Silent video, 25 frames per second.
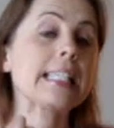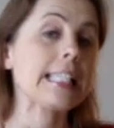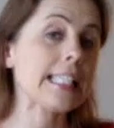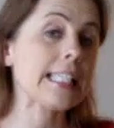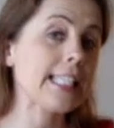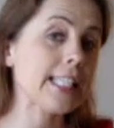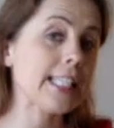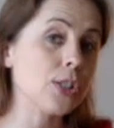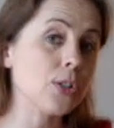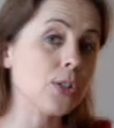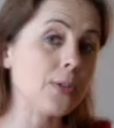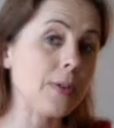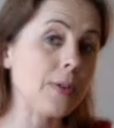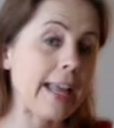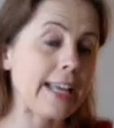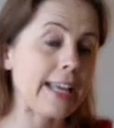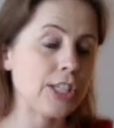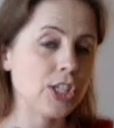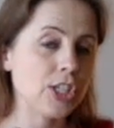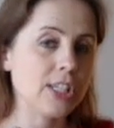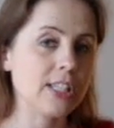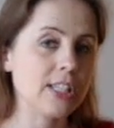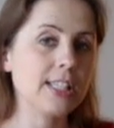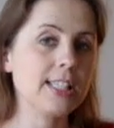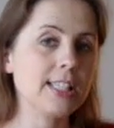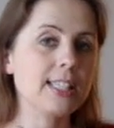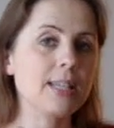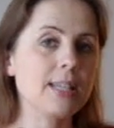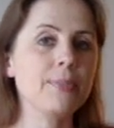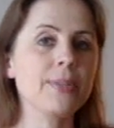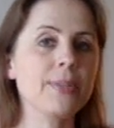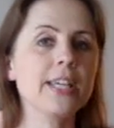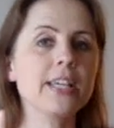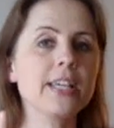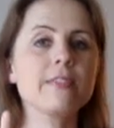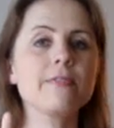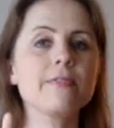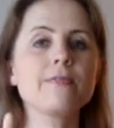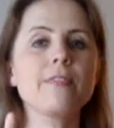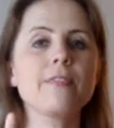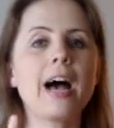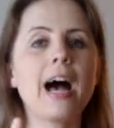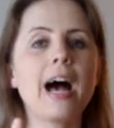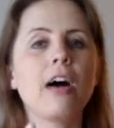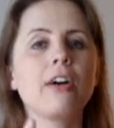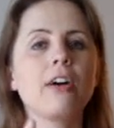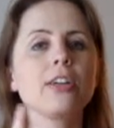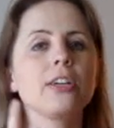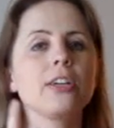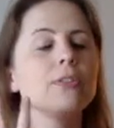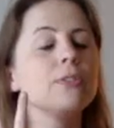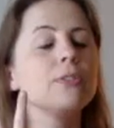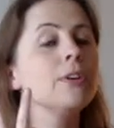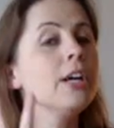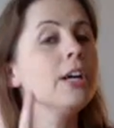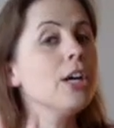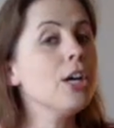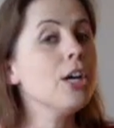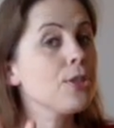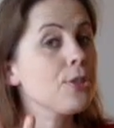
consideration, something of value.